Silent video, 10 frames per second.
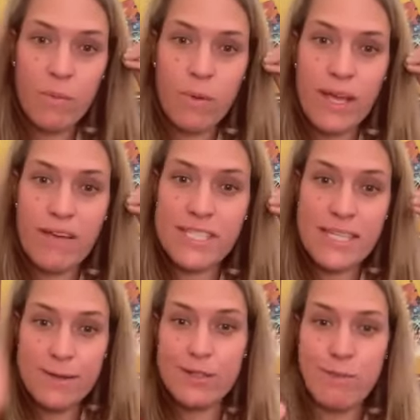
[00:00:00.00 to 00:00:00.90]
We have
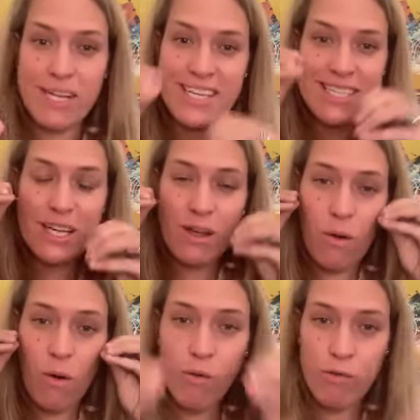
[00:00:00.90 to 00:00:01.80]
sales meetings that
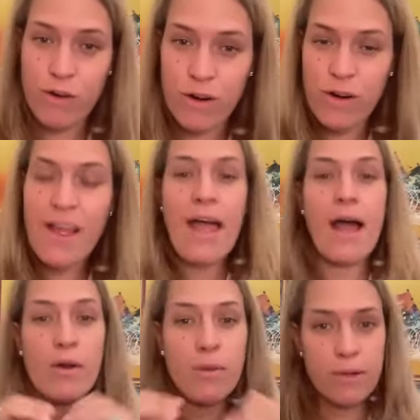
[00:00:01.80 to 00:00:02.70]
go over
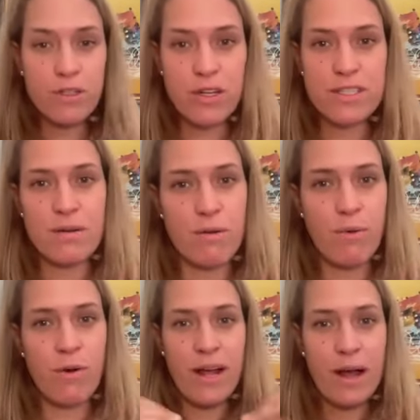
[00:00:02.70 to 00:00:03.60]
how to build trust and
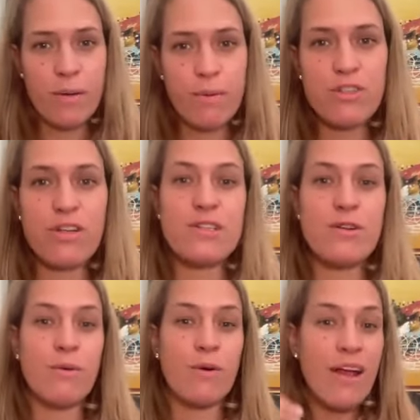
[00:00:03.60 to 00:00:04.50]
rapport, how to build trust
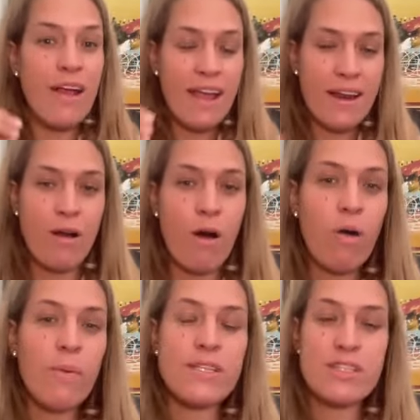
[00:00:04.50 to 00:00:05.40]
and rapport. And it
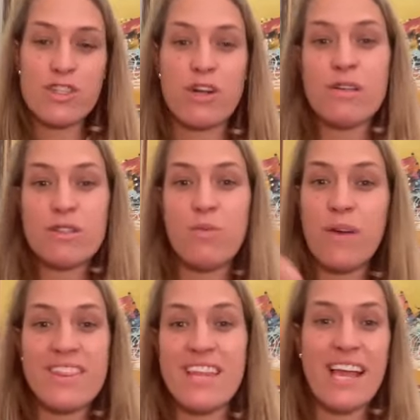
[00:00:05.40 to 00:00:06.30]
always starts
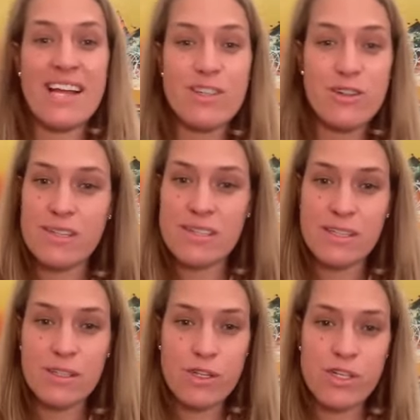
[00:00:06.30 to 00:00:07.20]
when they enter the
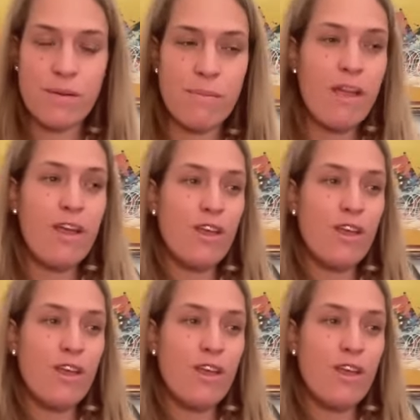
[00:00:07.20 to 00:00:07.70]
dealership.